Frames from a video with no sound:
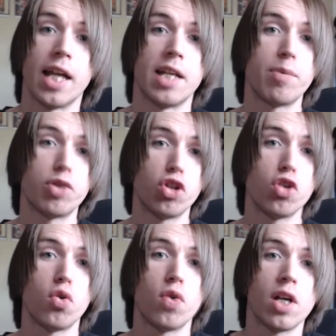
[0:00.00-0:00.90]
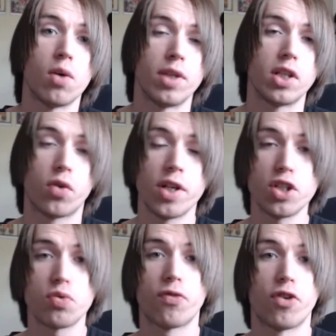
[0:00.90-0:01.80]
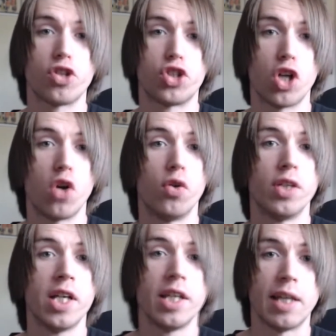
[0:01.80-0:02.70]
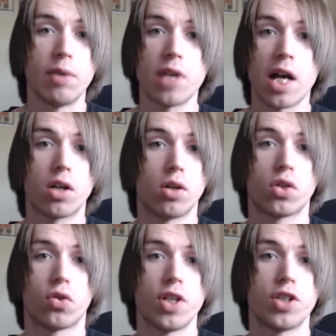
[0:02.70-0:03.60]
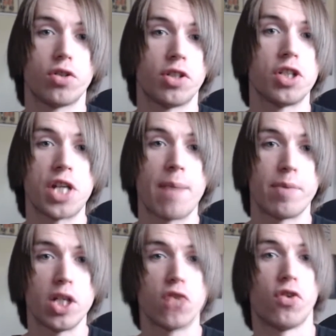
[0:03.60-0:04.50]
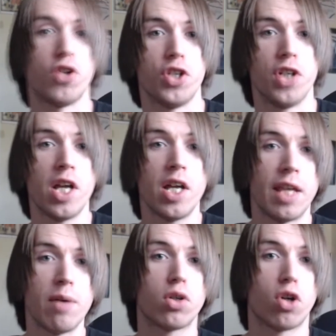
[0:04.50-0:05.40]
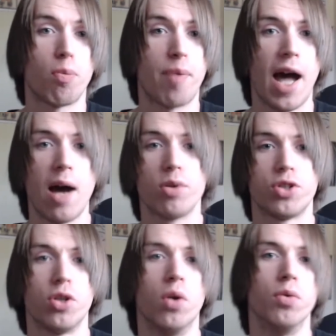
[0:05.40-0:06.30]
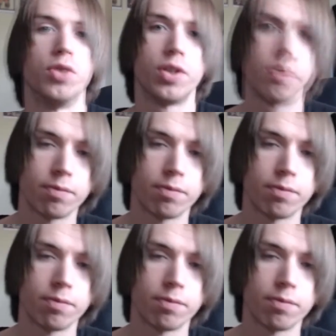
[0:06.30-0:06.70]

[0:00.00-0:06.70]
And number two, when the crystals were first shown, they were not called crystals in the Japanese version. They were called power stones.